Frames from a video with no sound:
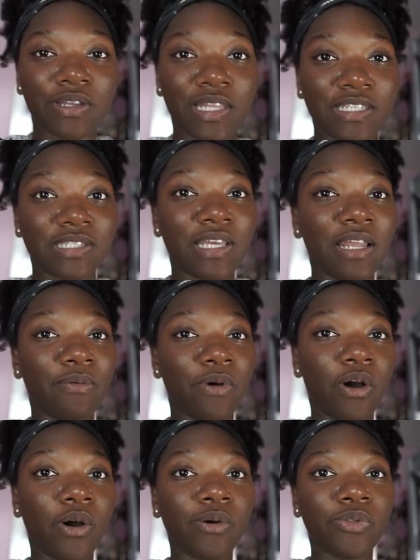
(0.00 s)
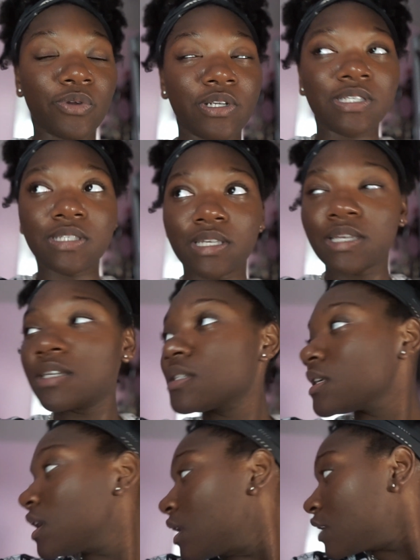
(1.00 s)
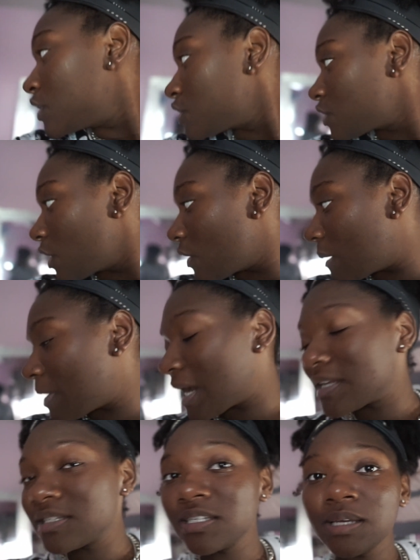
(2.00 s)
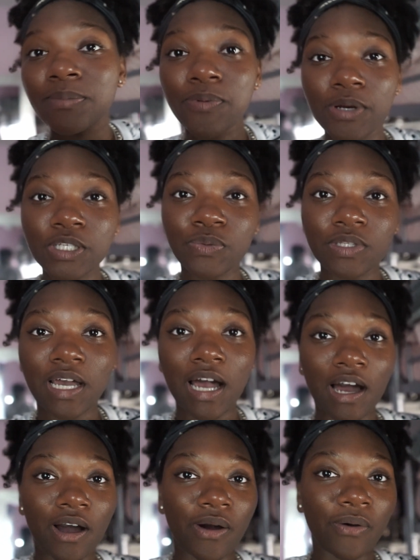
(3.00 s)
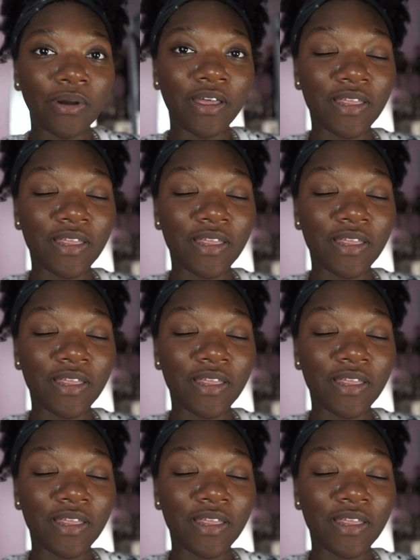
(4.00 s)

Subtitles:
They said it will hold 36, so I'm honestly impressed with how